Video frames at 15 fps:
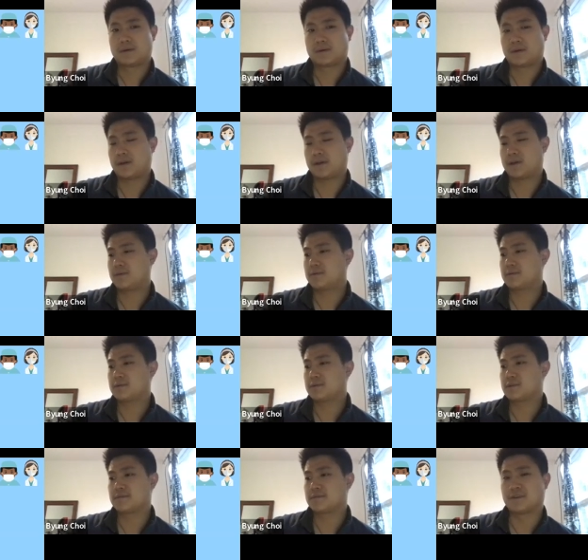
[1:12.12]
Okay, we'll
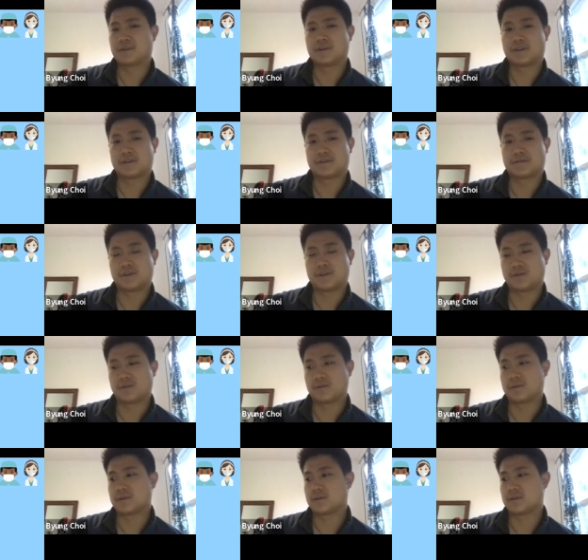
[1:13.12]
just give it another
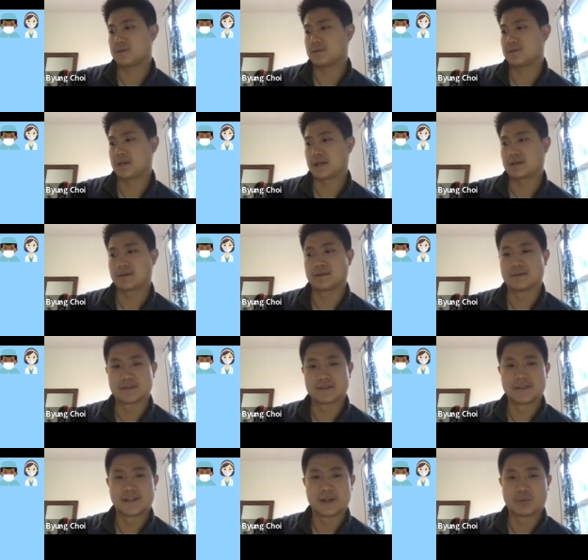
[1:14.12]
few
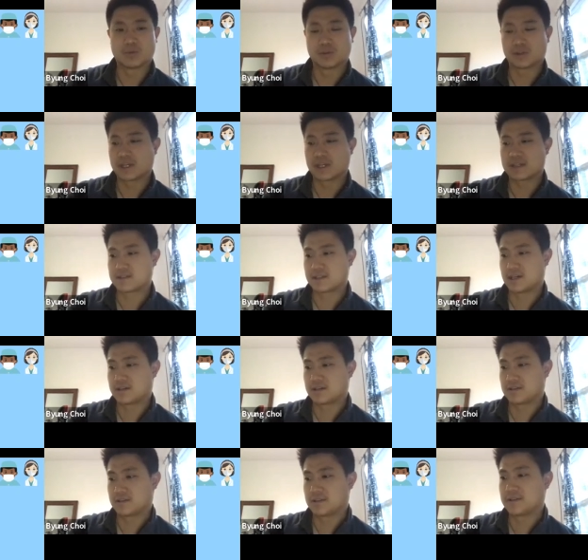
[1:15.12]
seconds and then we'll get
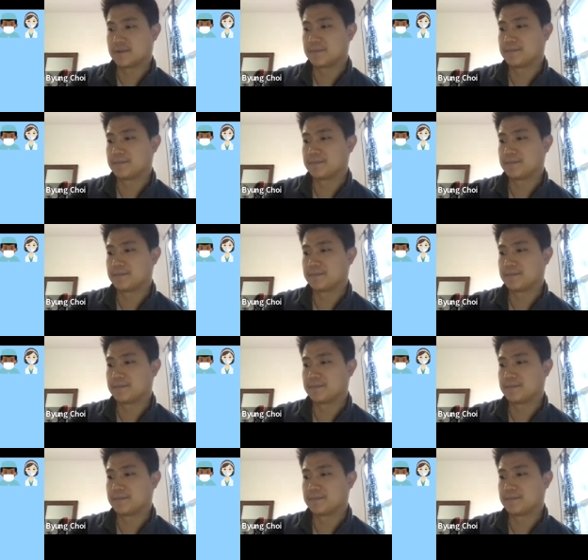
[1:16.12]
started.